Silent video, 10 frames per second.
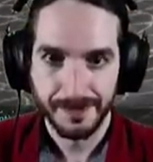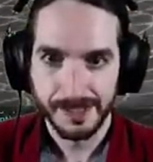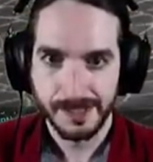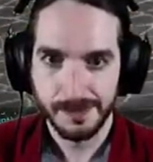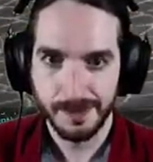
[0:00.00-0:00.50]

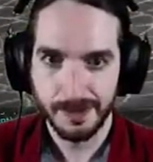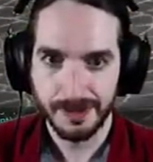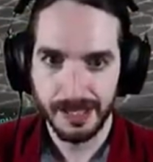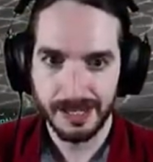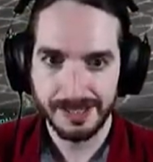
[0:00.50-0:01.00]
Speak
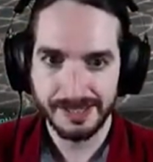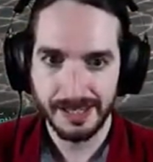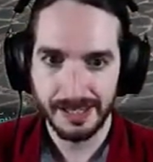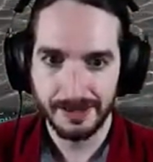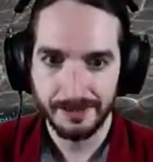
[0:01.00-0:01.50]
with
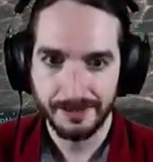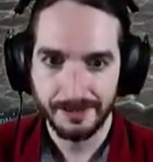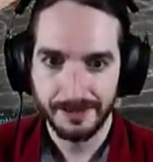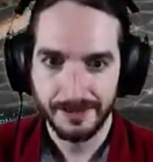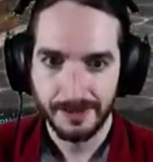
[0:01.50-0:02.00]
Alize.
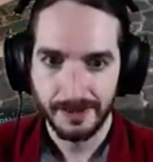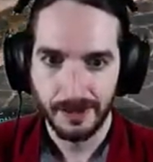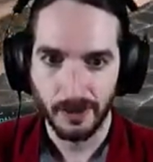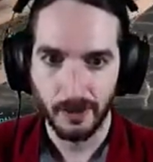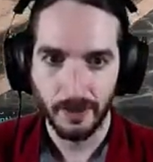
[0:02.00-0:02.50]

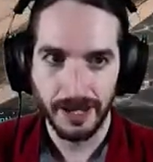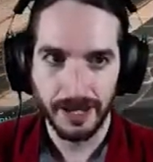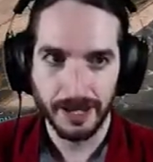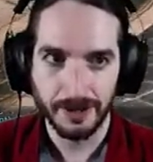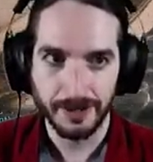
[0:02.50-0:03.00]
Oh,
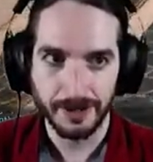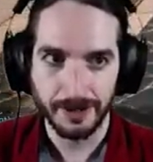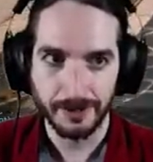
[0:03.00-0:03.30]
way over here.